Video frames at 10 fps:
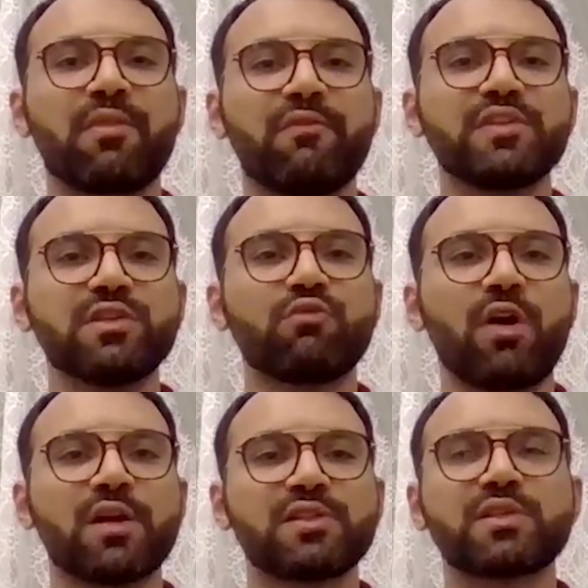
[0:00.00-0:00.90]
And the vision
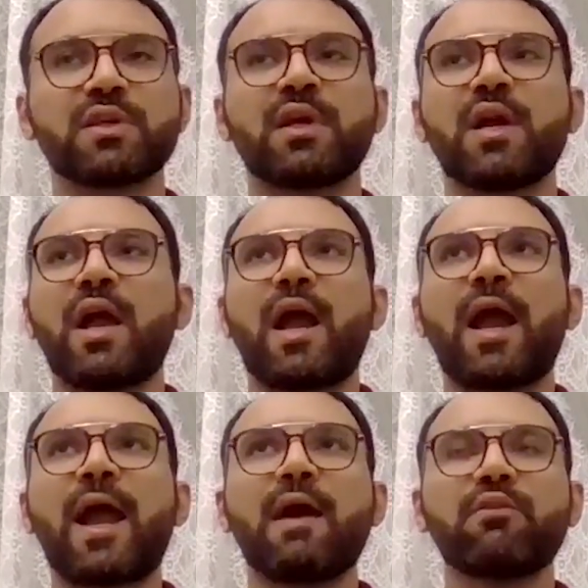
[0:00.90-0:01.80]
was,
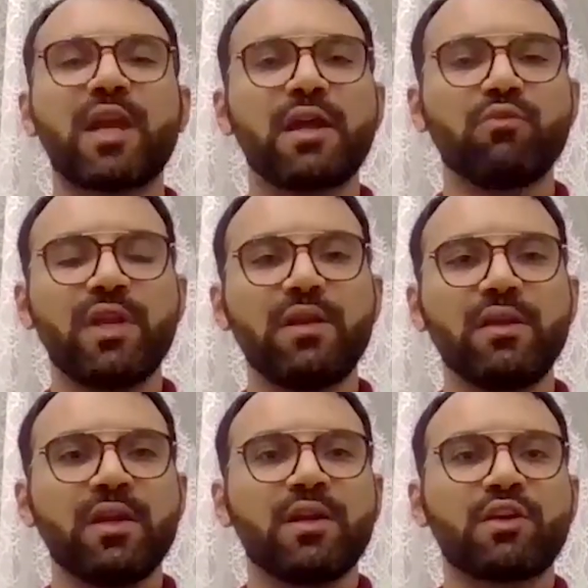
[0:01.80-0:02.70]
how can
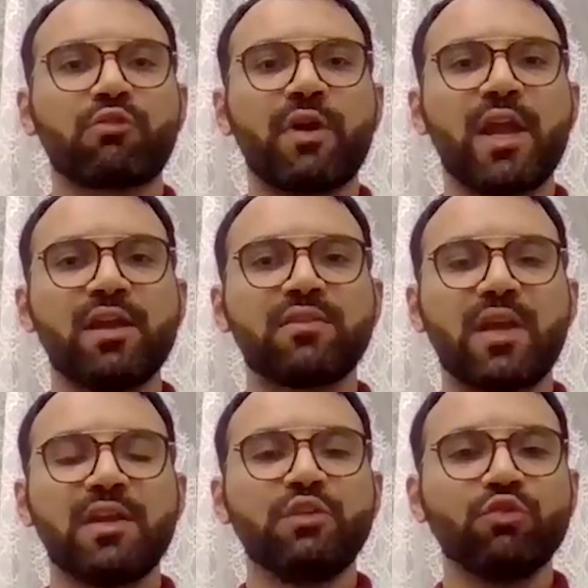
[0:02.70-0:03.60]
we create
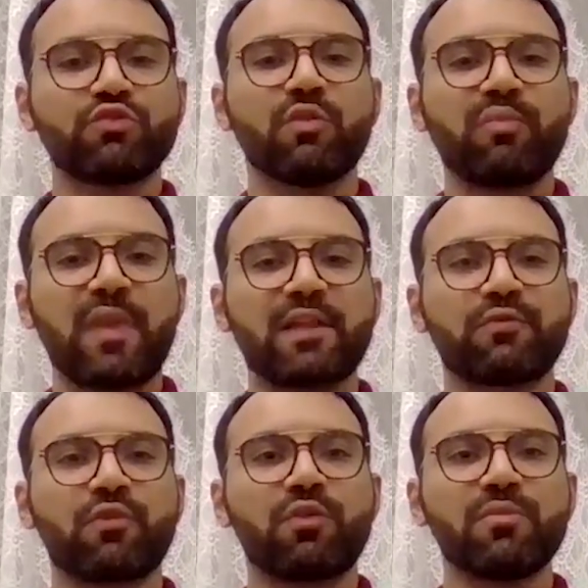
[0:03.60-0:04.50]
a neutral
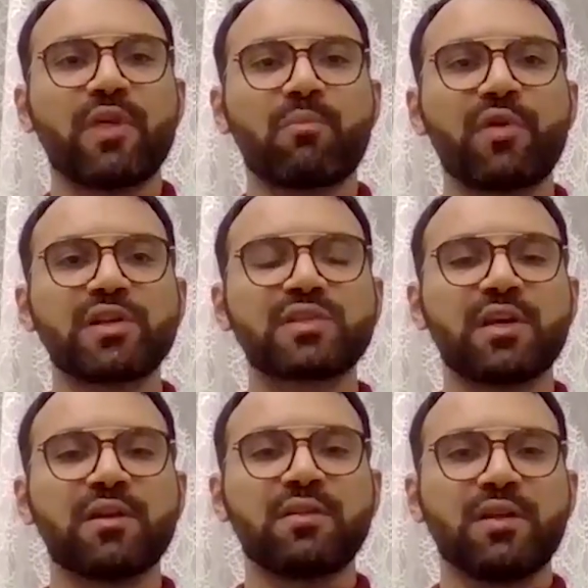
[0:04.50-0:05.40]
platform that brings
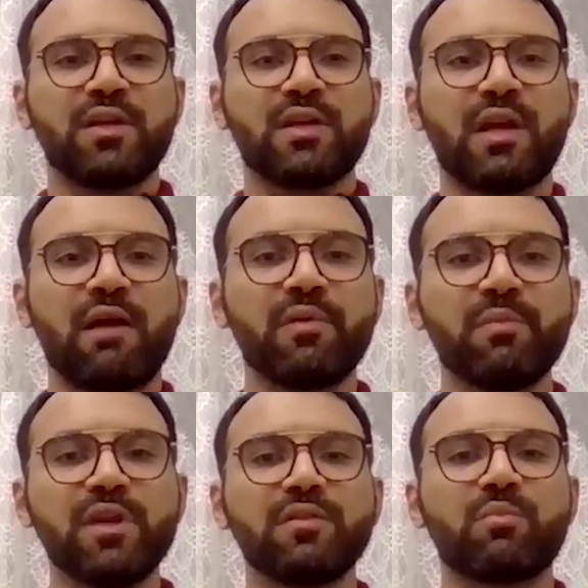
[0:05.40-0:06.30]
in
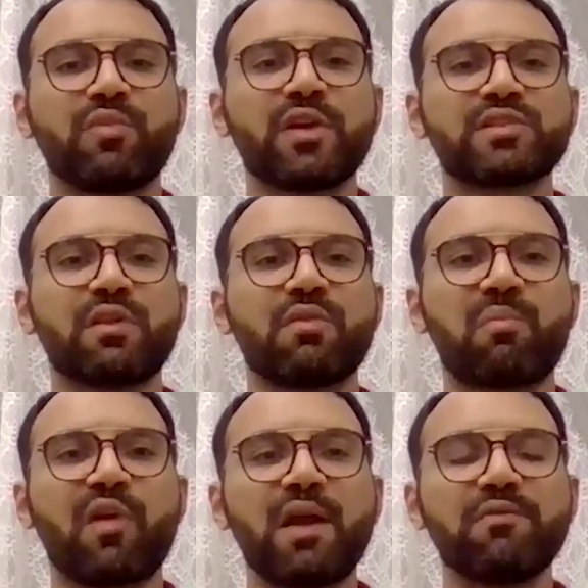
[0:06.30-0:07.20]
government, brings in
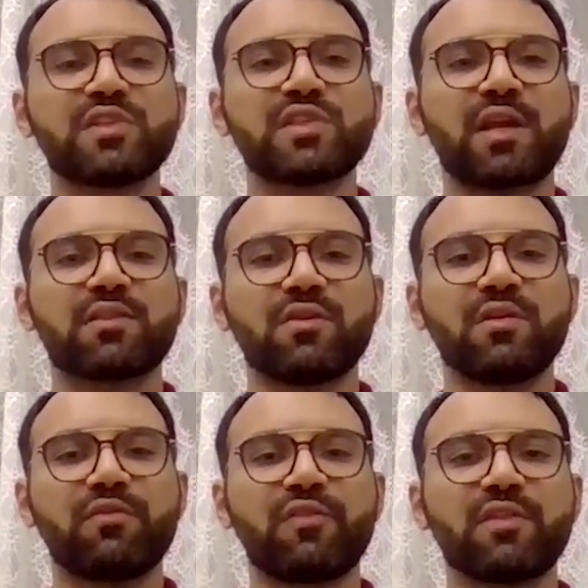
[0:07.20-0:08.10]
the private
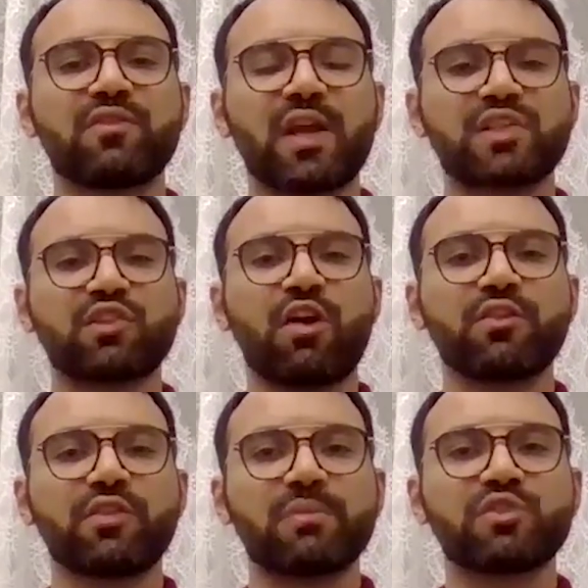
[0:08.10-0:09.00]
sector, fintech
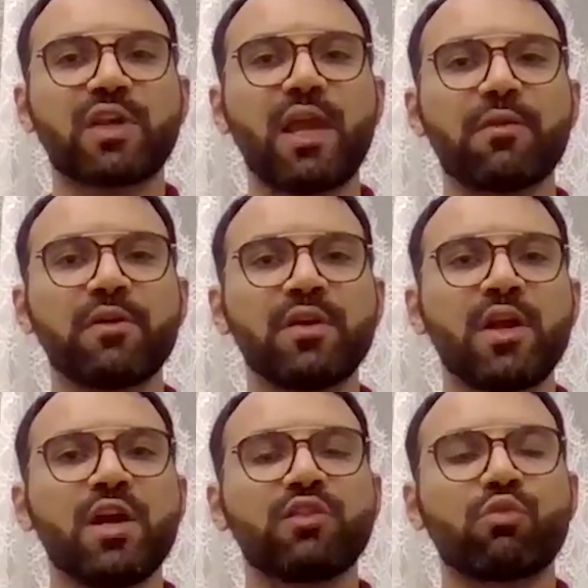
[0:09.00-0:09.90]
startups together
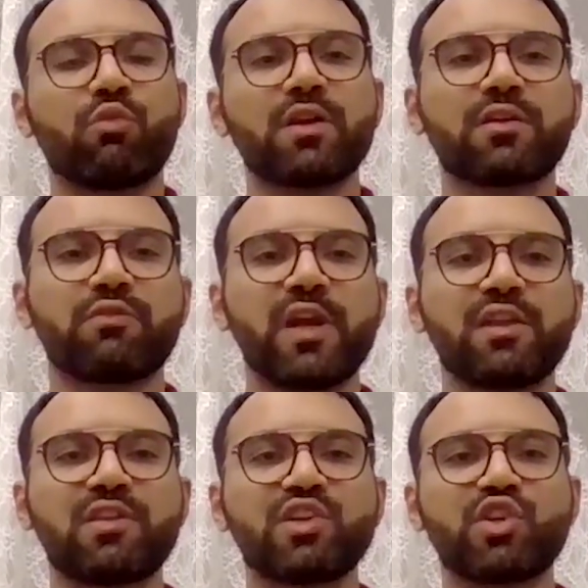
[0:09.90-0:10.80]
to
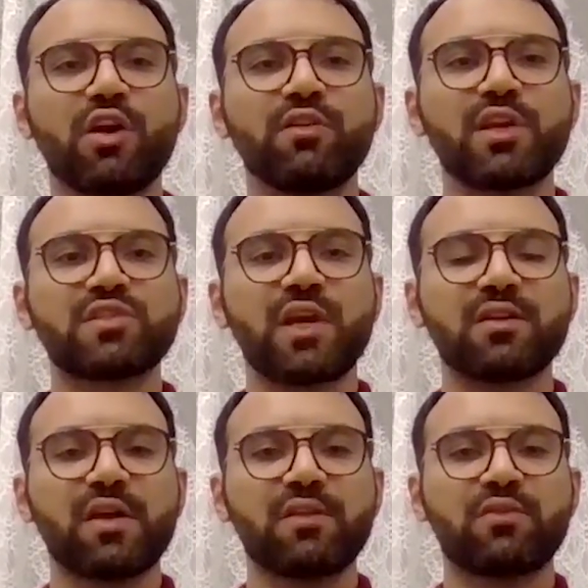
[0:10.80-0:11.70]
create a shared
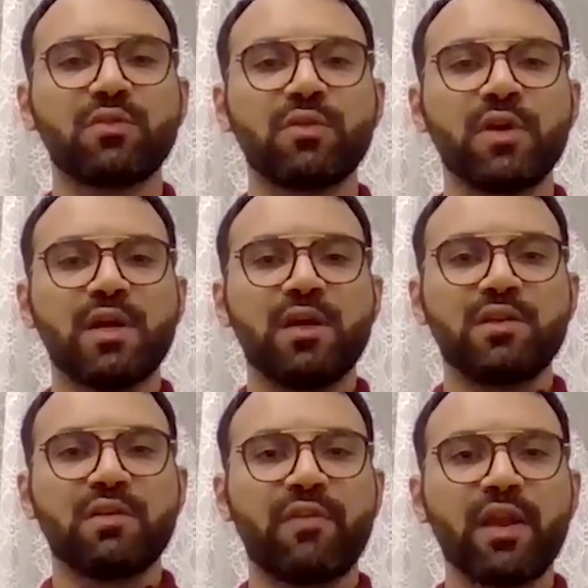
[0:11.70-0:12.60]
agenda to
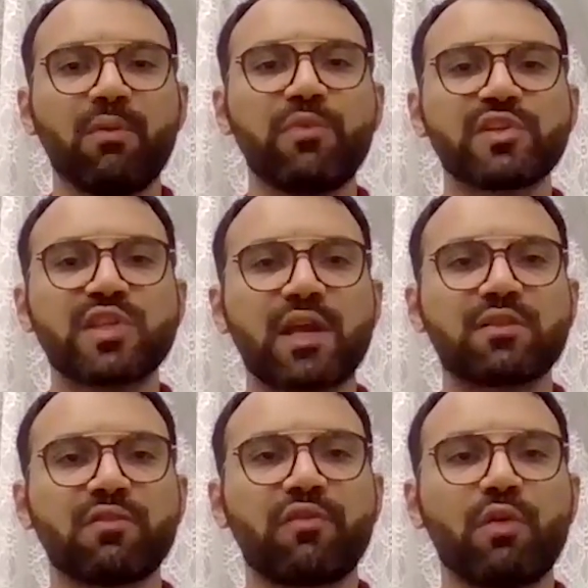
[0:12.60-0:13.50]
develop the
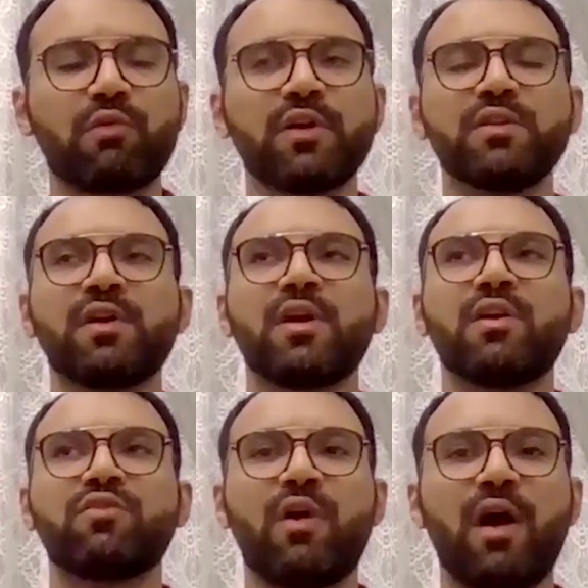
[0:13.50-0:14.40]
sector forward,
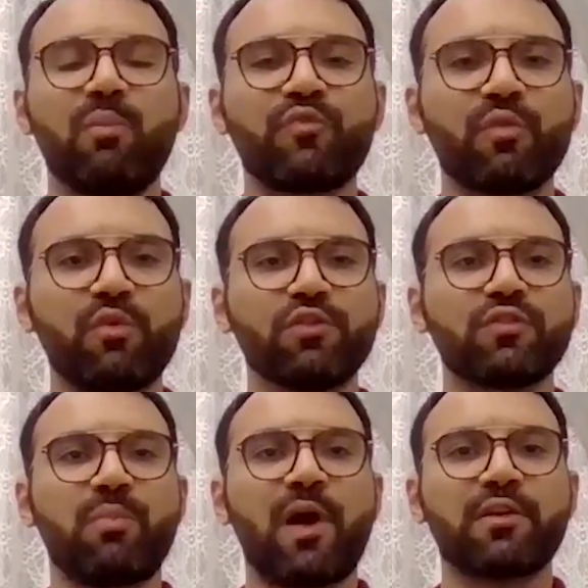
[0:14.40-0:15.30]
to help
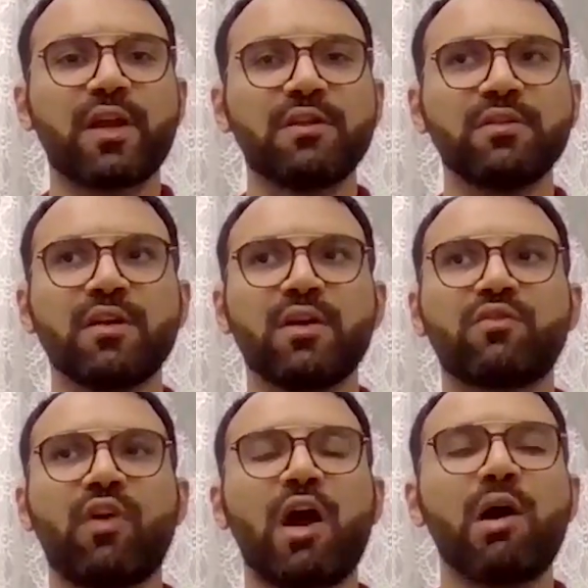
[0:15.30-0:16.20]
promote Bahrain,
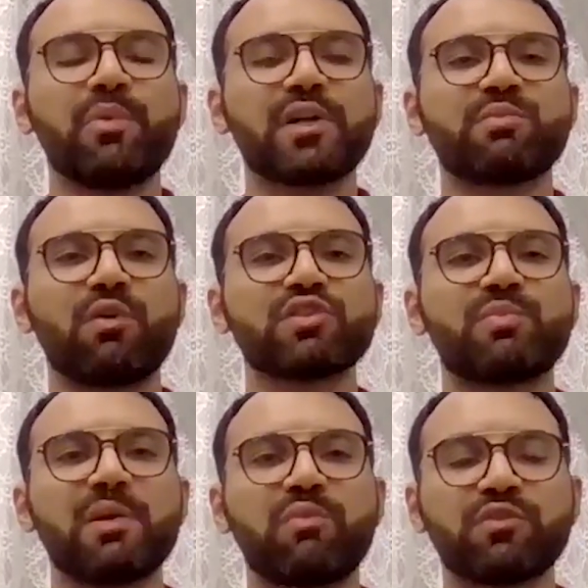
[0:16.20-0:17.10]
to help expose
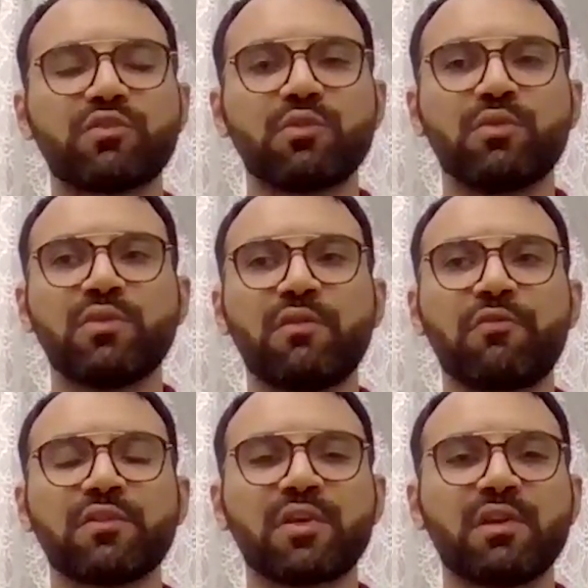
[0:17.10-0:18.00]
people to
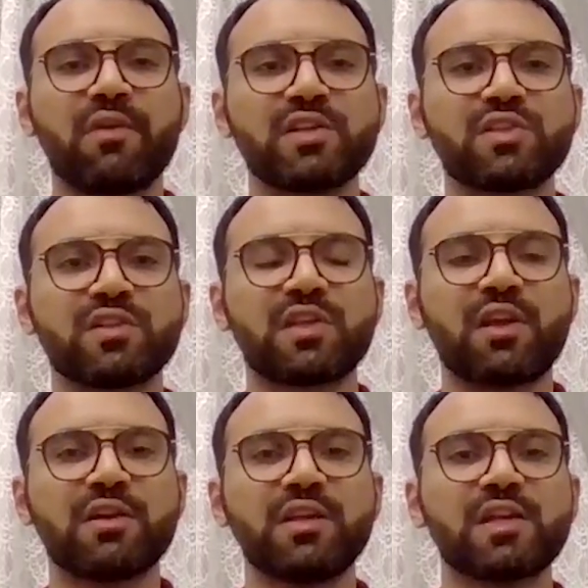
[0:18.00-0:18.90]
different innovations and
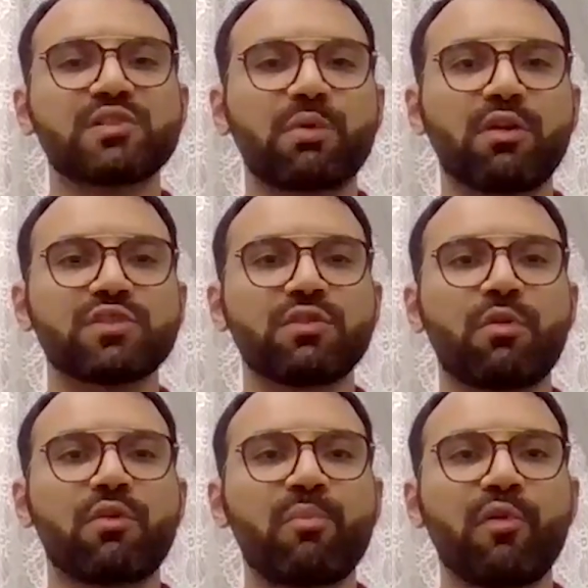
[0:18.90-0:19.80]
ideas, but also
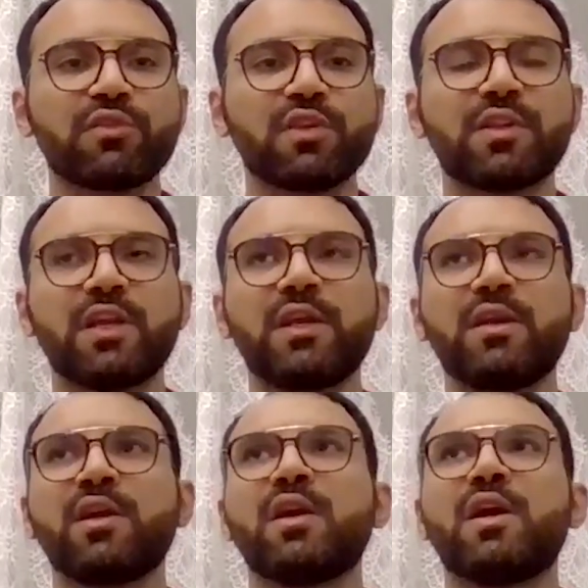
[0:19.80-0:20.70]
more importantly,